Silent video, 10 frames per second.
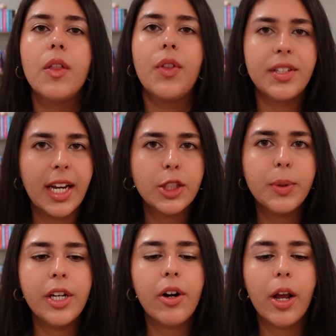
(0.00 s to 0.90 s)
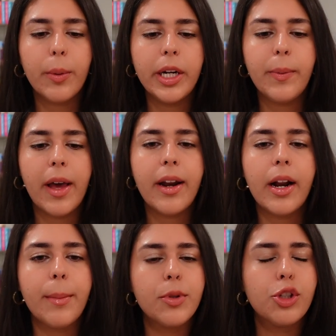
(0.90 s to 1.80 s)
This next one here I already read,
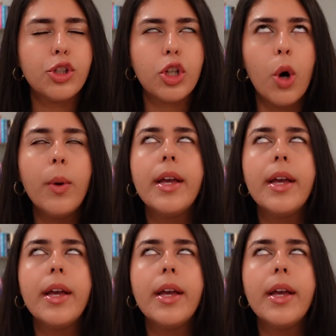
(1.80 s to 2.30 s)
and I'm so